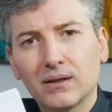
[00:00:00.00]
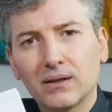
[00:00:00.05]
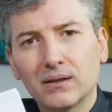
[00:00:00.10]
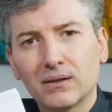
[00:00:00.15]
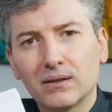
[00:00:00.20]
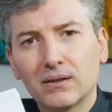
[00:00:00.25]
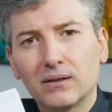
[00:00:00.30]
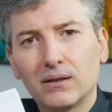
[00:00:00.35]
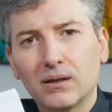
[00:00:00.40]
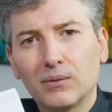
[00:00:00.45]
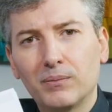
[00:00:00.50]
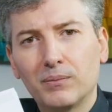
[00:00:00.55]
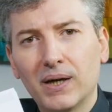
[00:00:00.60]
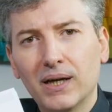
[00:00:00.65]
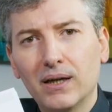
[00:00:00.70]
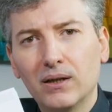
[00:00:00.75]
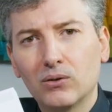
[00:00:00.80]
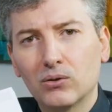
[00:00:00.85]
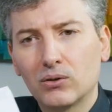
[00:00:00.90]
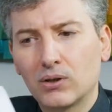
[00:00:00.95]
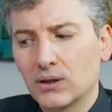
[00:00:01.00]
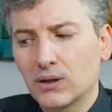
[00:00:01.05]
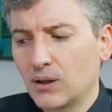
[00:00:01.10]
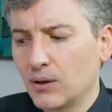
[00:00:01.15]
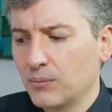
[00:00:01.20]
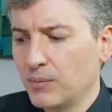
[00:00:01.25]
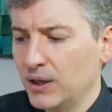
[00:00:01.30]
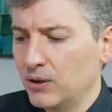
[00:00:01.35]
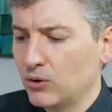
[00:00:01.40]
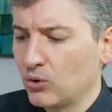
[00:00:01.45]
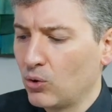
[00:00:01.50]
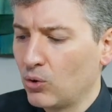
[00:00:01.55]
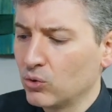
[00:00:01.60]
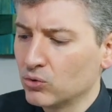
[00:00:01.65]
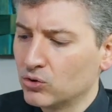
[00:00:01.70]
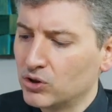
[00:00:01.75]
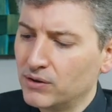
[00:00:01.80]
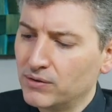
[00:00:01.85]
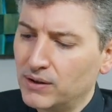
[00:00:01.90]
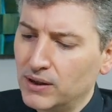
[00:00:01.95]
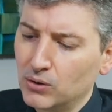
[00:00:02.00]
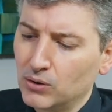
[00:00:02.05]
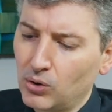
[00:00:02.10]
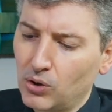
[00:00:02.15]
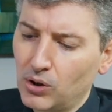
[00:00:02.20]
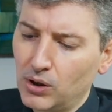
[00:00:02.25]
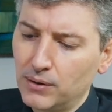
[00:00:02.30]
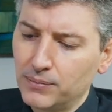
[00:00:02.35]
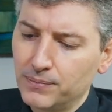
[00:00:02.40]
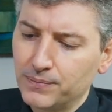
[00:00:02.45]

in leg volume also in conservative treatment.